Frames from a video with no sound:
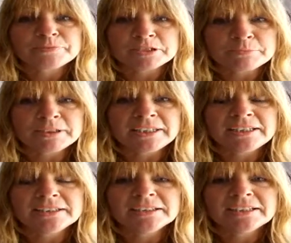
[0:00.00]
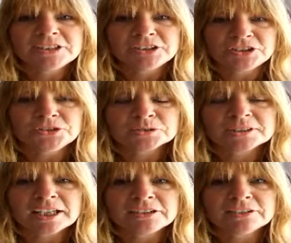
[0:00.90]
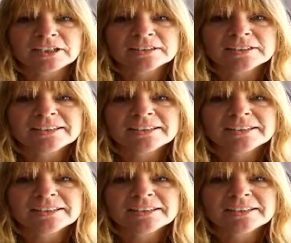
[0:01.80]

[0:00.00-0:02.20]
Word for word: to be your Saviour,